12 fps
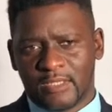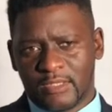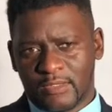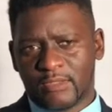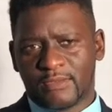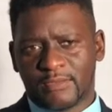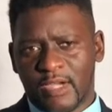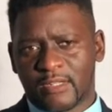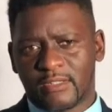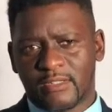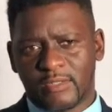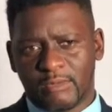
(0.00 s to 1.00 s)
Those
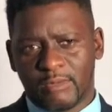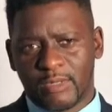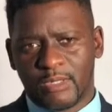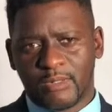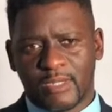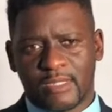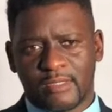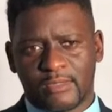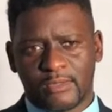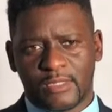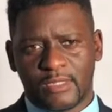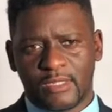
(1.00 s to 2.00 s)
factors we will look at
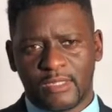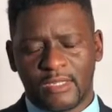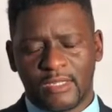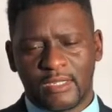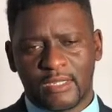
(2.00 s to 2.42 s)
today.